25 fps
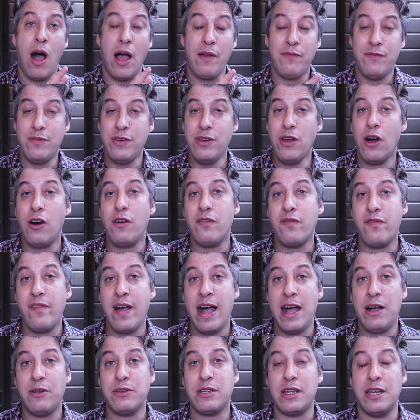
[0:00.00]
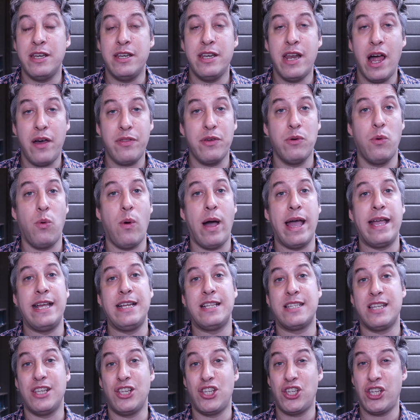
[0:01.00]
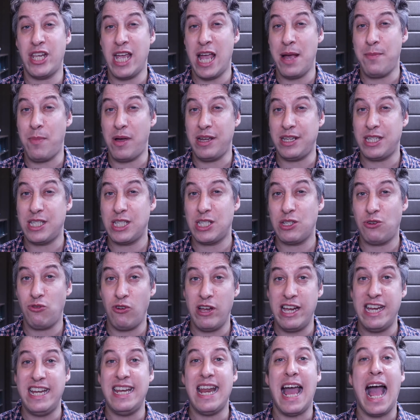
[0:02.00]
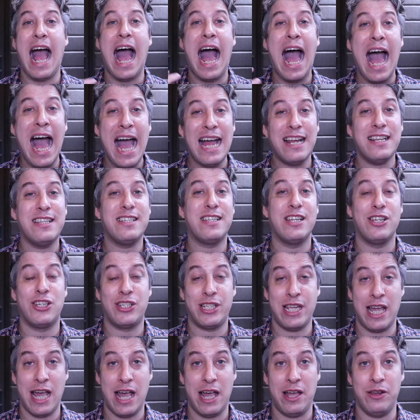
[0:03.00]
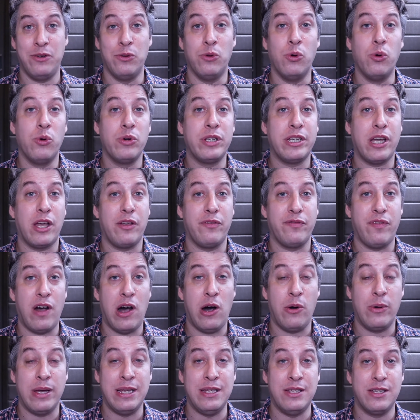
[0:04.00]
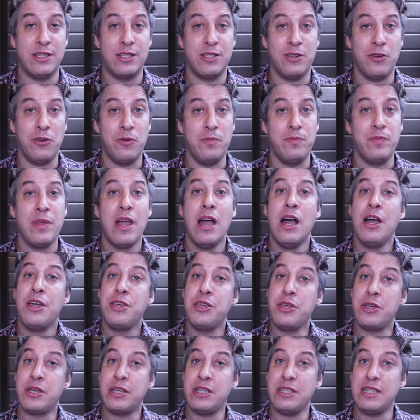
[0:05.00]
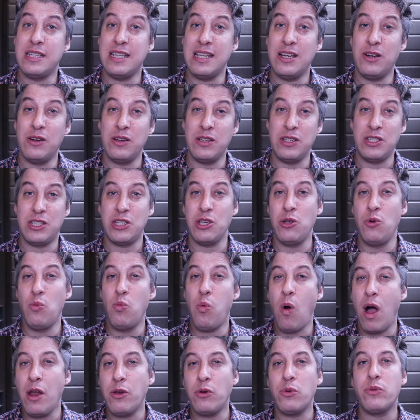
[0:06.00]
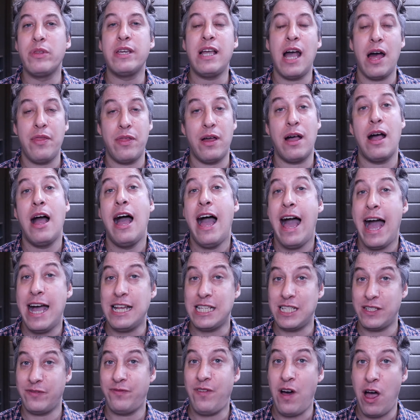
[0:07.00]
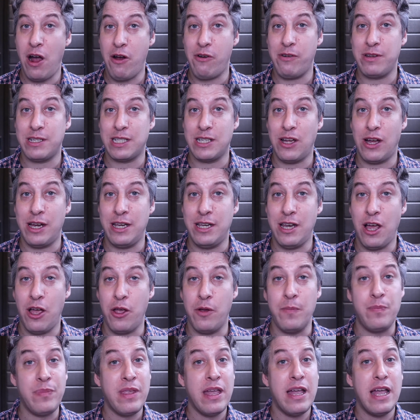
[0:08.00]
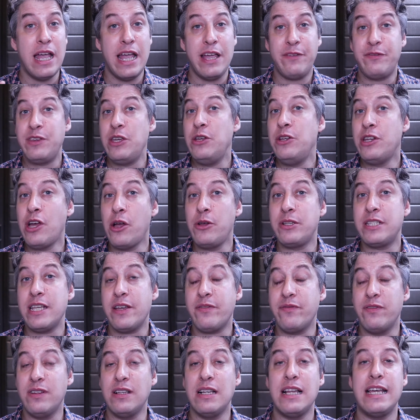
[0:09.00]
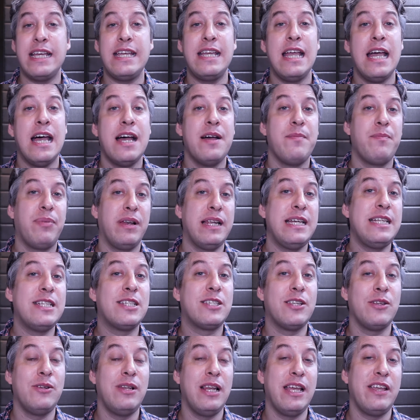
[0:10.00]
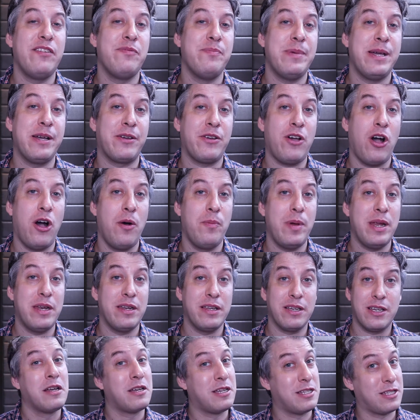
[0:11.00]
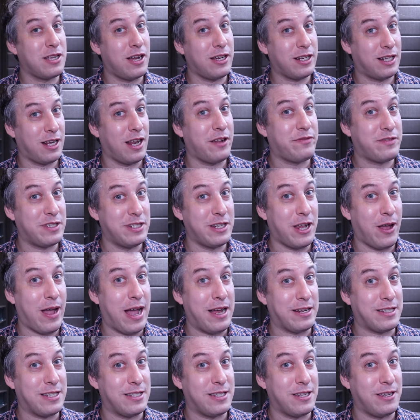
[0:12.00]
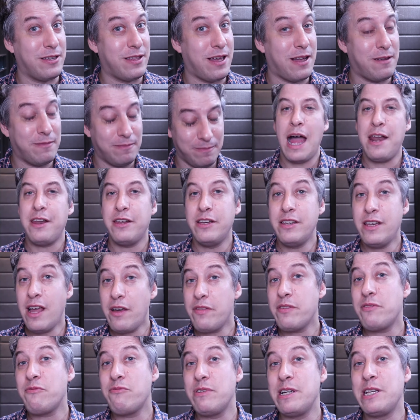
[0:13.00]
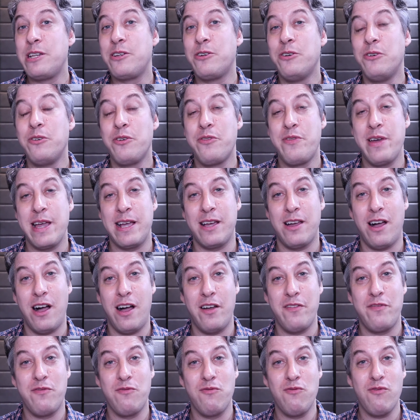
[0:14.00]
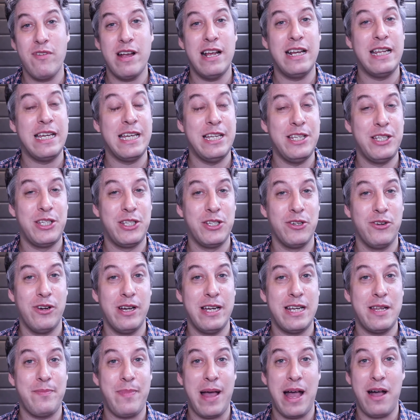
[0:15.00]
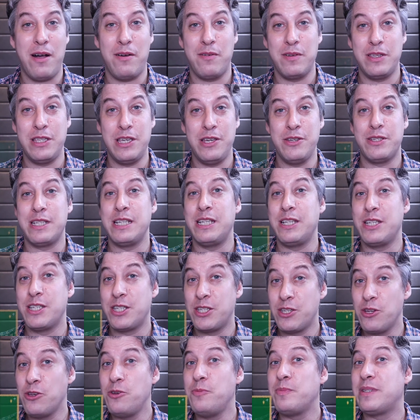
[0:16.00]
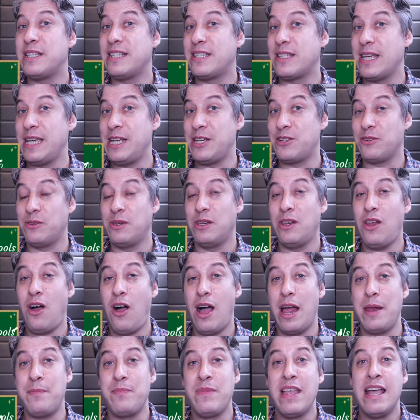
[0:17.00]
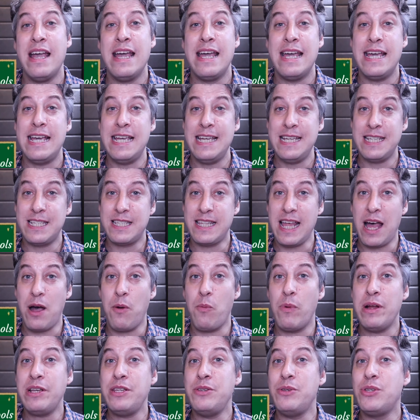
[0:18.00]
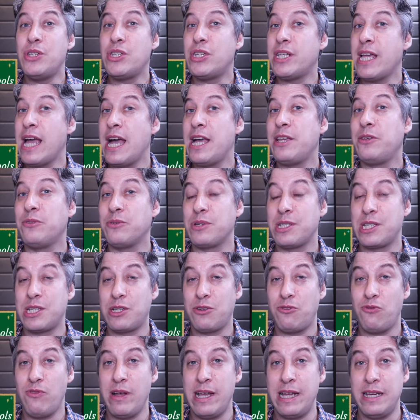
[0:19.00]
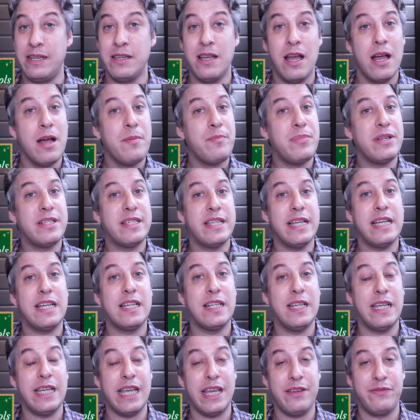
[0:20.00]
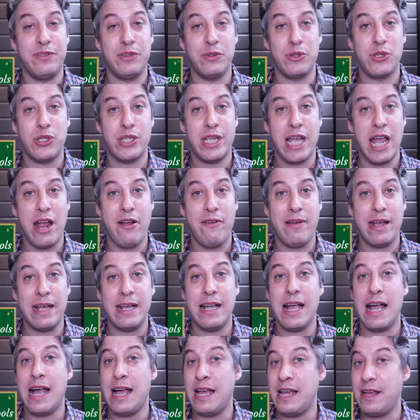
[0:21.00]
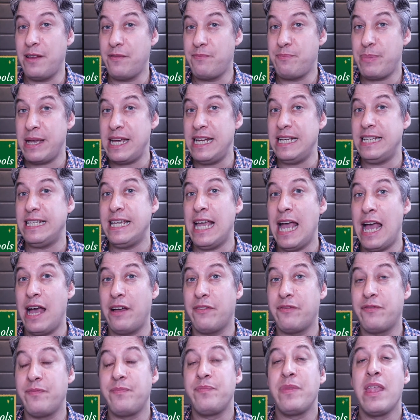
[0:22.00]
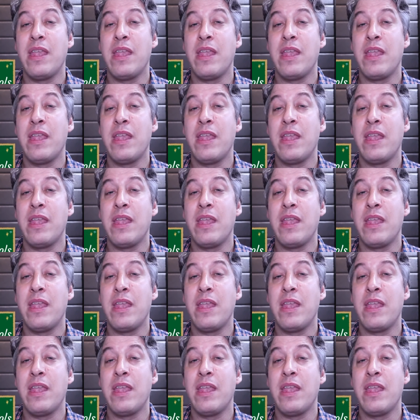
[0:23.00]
I've not found another way to share my screen and to share an audio file in Zoom. You can do one or the other as far as I know. If you know differently, please do leave me a comment because I'd love to know how to do that. And another really cool thing that I've really enjoyed about using Zoom to teach online is that when you share your screen, particularly if you're sharing a PDF,